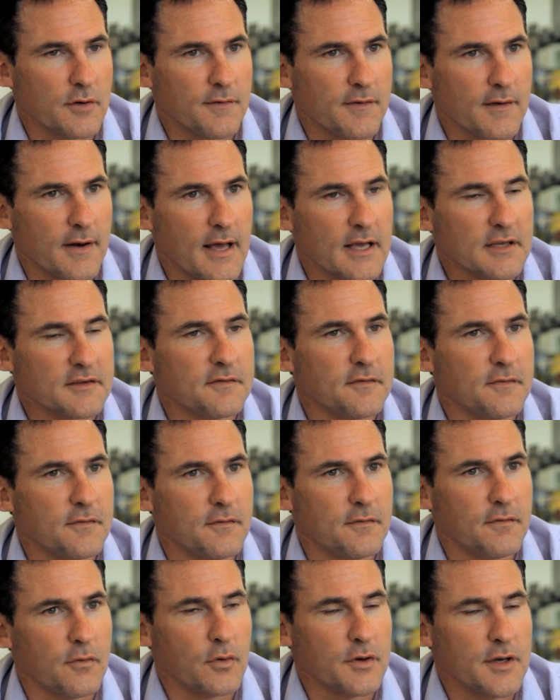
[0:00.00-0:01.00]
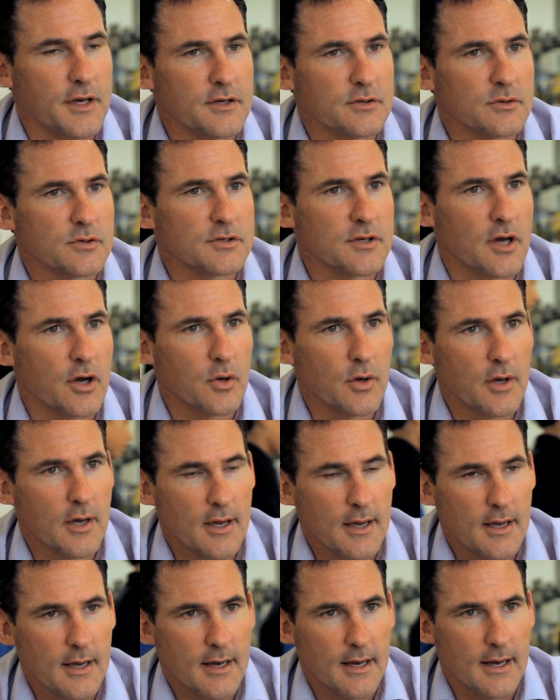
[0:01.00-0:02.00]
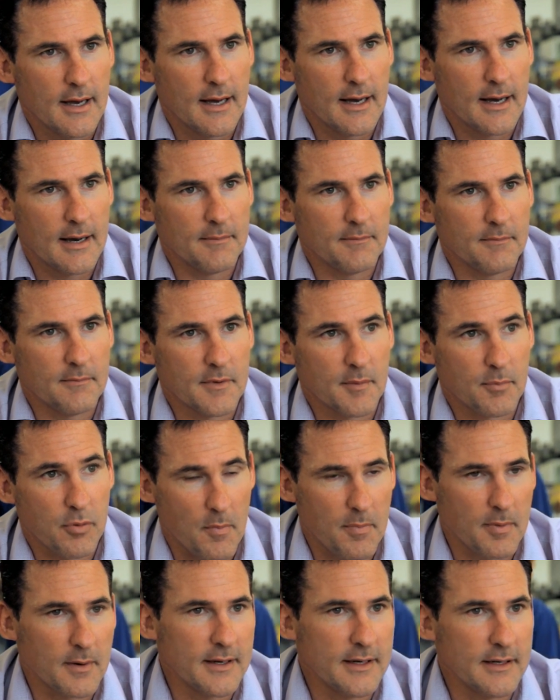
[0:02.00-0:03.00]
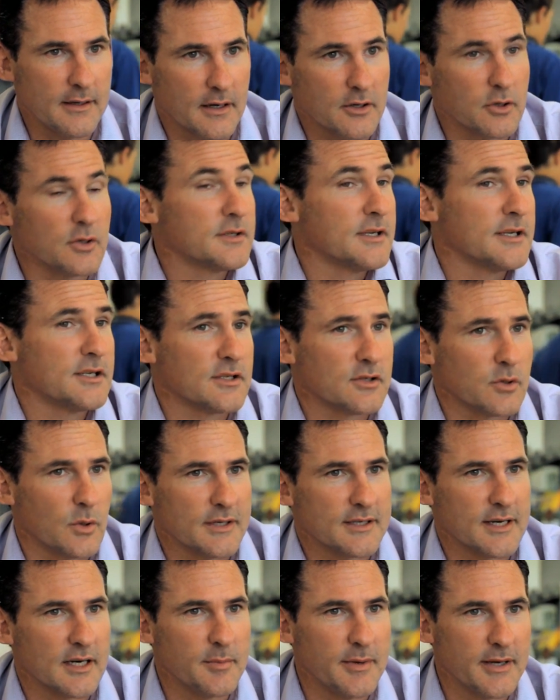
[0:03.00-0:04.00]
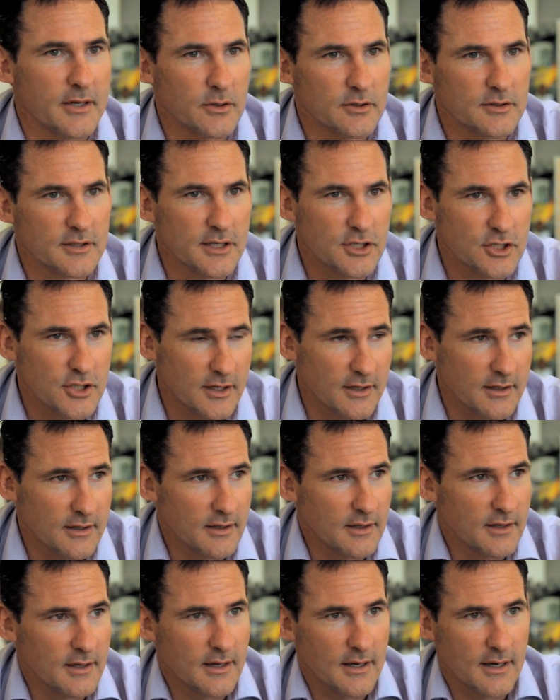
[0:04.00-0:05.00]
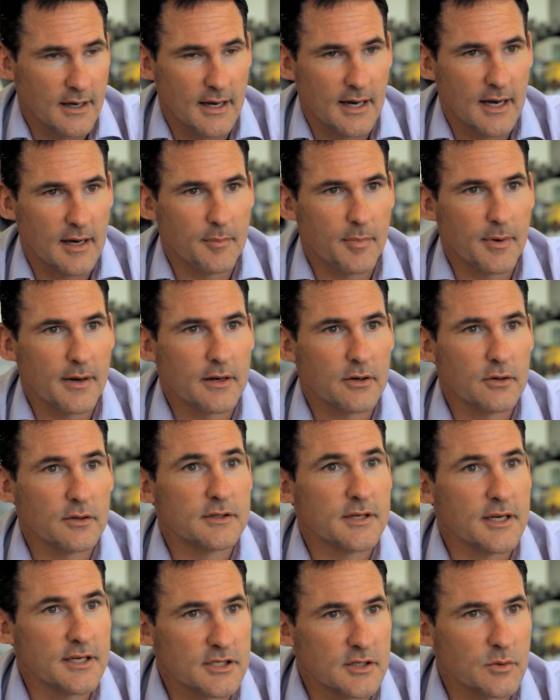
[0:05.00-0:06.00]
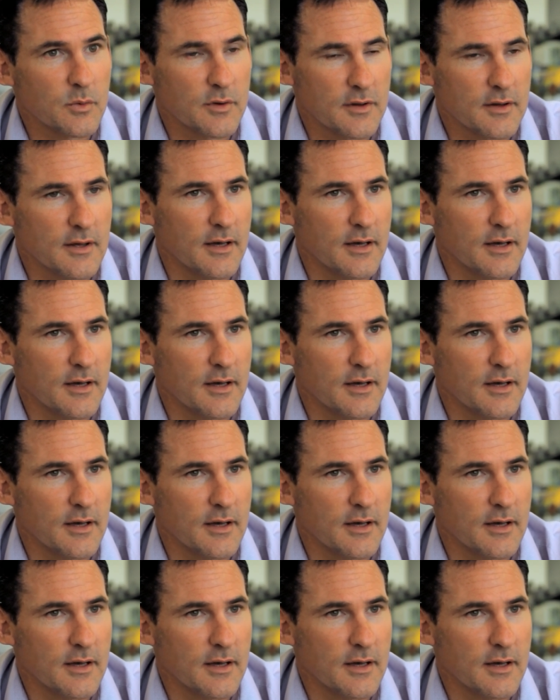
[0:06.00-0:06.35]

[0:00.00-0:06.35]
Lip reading: on for the last 4 years or so. A good teacher is always going to be a good teacher, but a good teacher with